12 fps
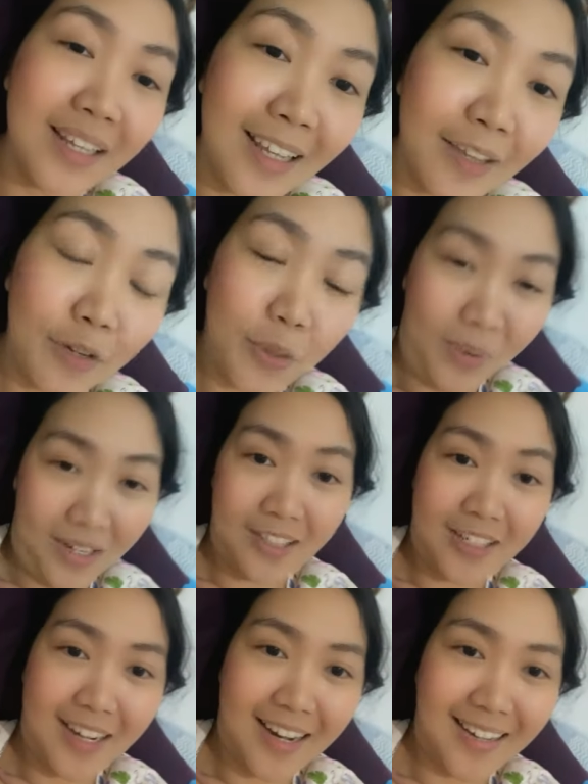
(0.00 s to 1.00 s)
If you're
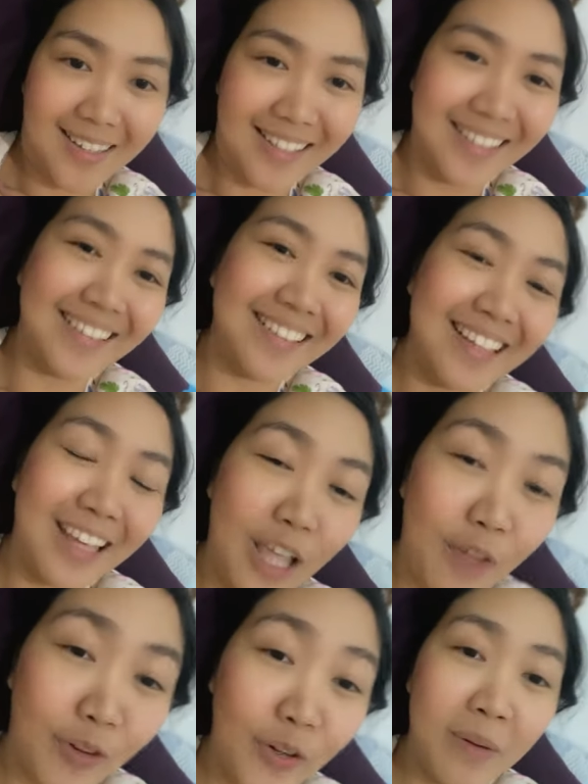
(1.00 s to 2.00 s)
watching,
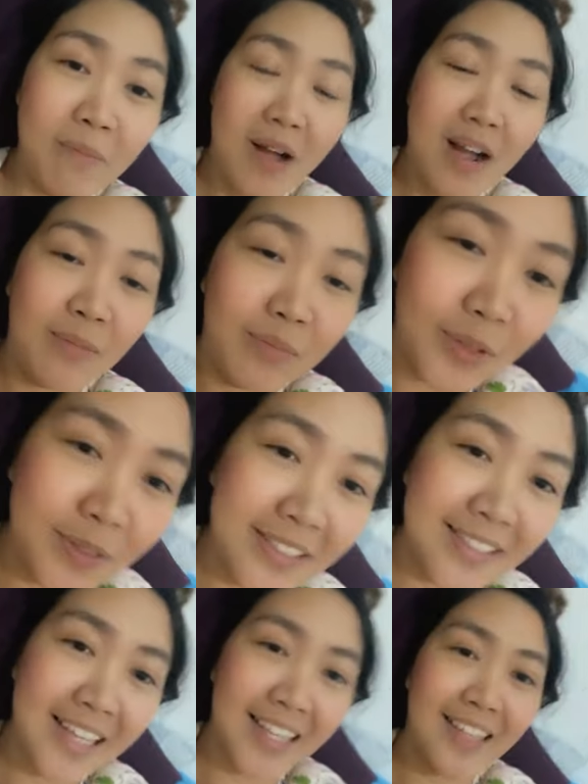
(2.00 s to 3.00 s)
if you're a mom who's
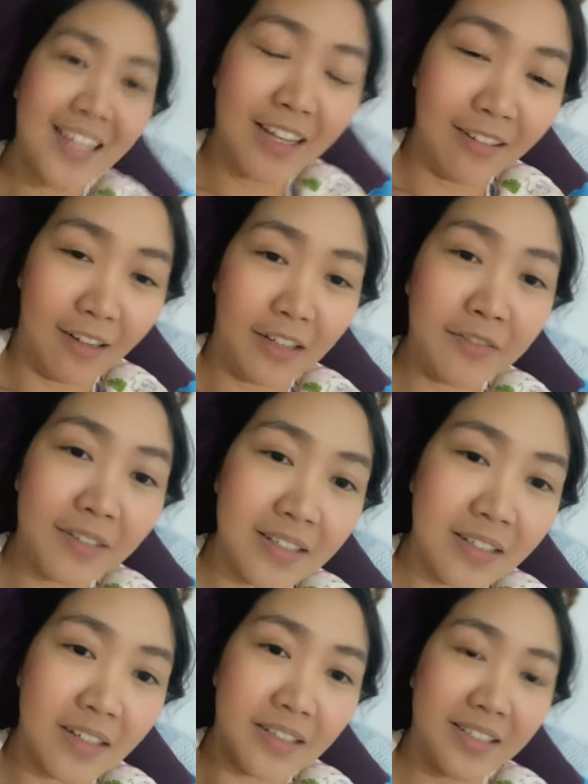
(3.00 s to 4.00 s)
getting a lot of
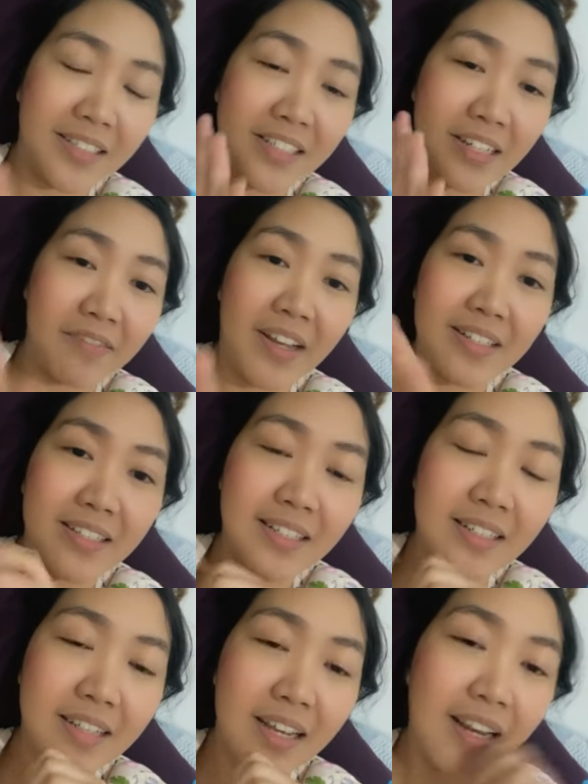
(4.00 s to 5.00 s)
unsolicited
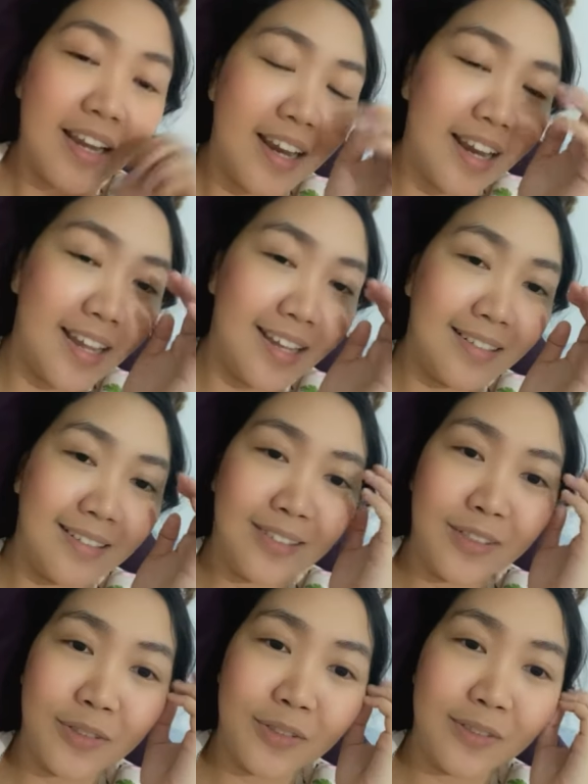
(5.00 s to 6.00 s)
advices, and
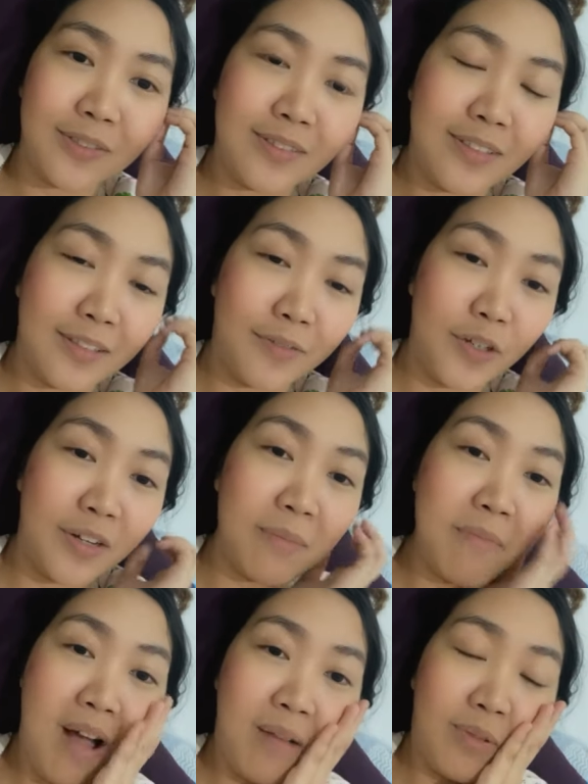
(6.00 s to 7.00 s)
you know, if you're a
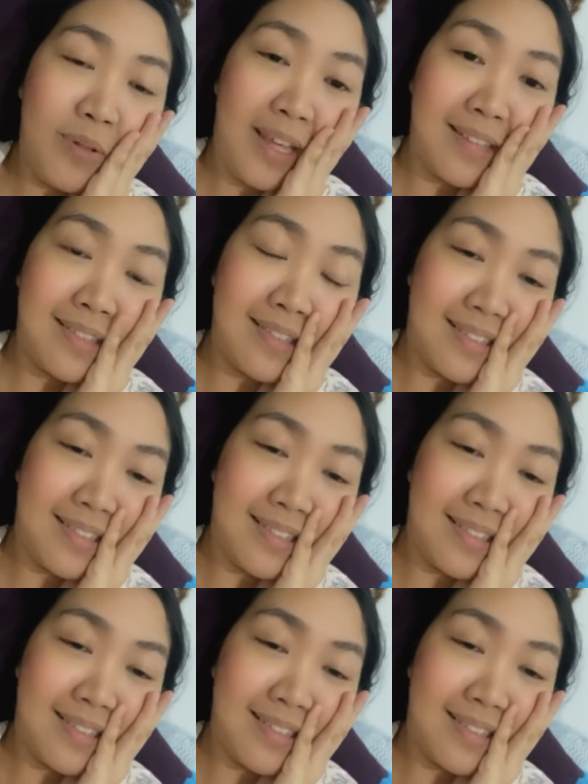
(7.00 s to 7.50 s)
mom who gets,